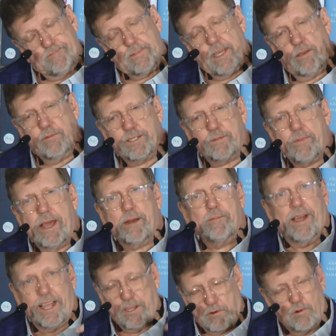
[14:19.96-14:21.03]
he was met
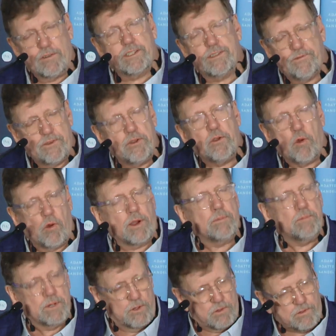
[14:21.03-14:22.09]
by a chorus of New York
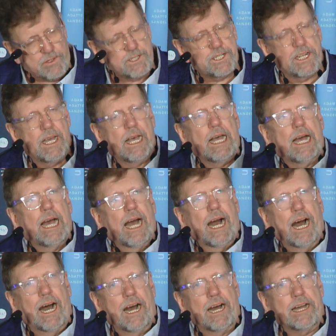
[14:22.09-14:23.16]
boos,
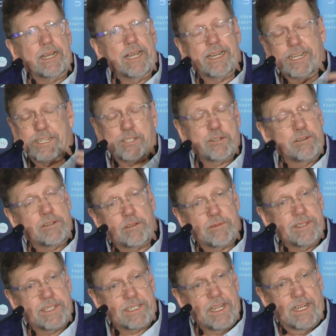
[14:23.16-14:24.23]
and he turned to
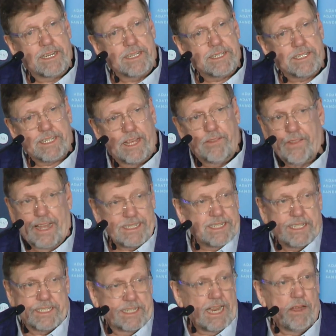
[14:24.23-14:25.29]
his son and said, "That's
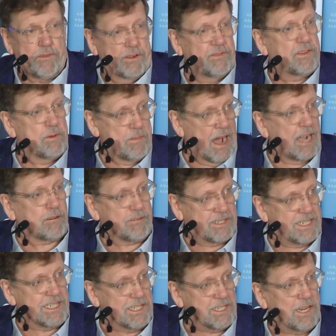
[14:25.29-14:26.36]
the sound of
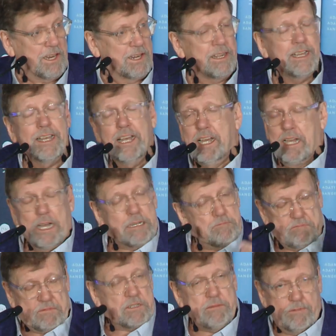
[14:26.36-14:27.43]
democracy, son." And
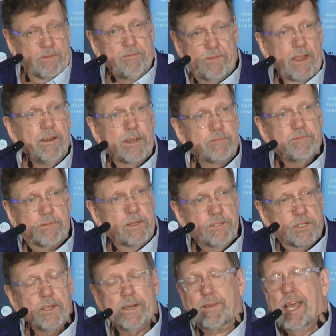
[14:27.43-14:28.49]
so it was
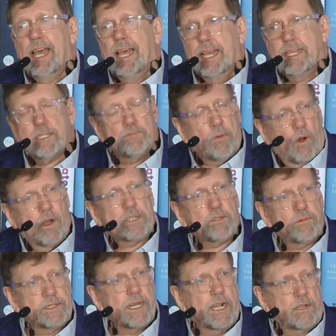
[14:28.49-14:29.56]
good. His boss
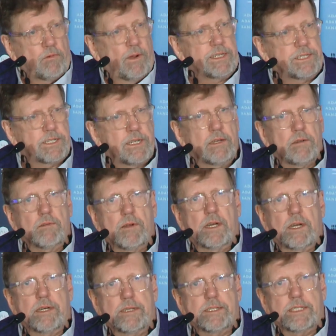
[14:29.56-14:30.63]
was not quite
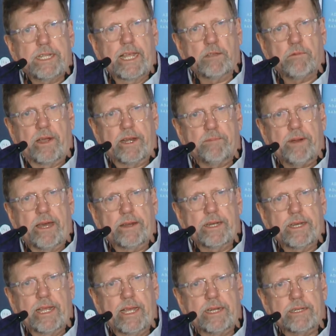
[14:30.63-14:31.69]
so sanguine about
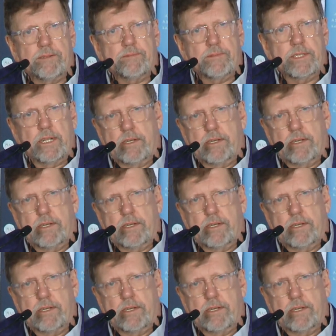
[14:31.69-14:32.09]
it, and